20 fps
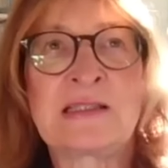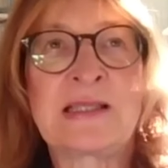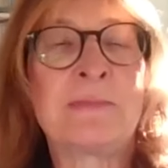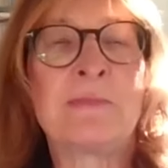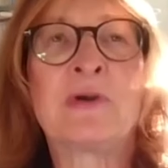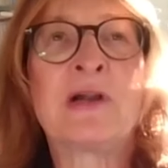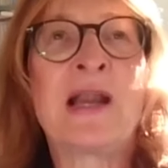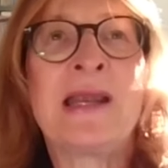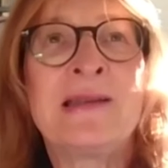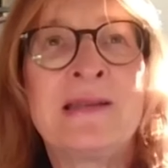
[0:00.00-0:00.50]

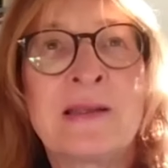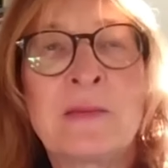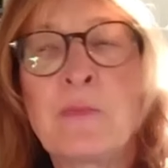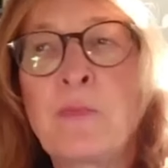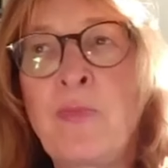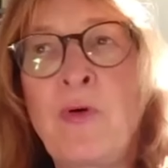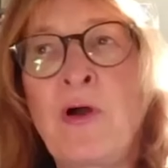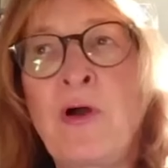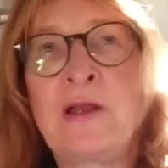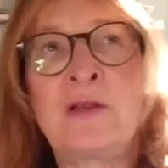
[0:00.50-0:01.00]
some
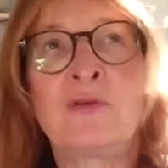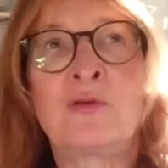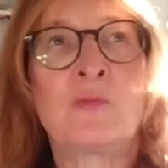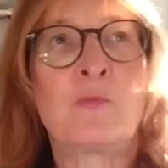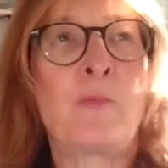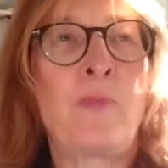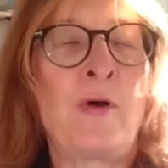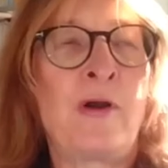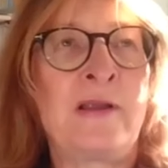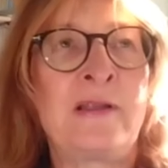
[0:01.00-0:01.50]
random
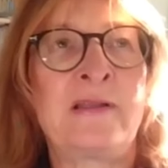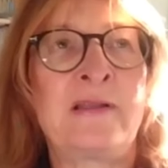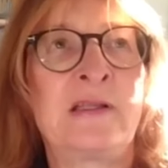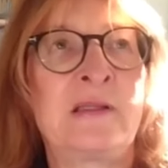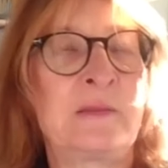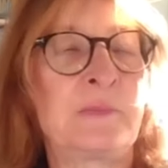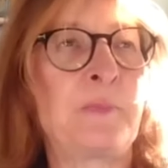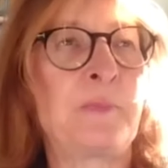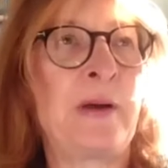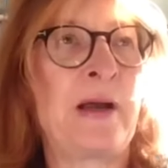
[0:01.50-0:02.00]
point or
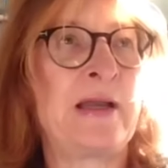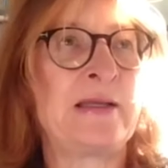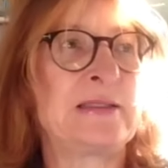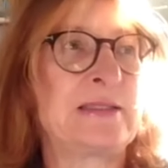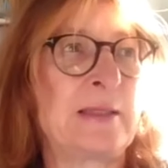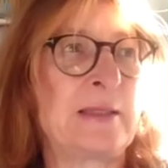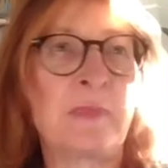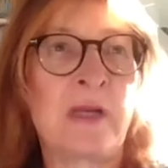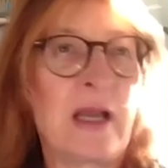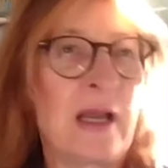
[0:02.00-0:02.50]
point that
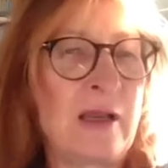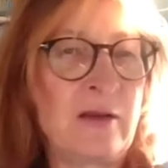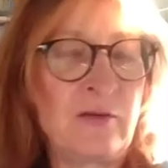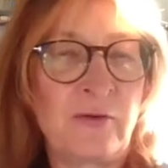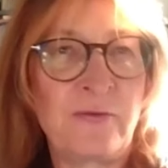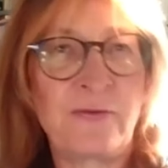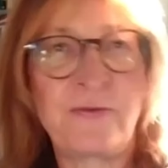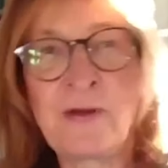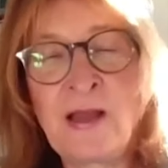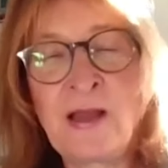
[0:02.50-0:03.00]
by some
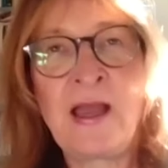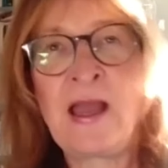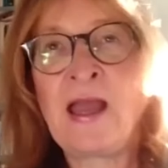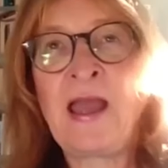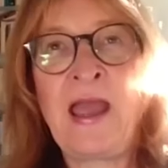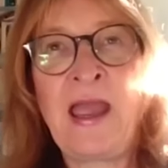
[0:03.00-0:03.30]
kind of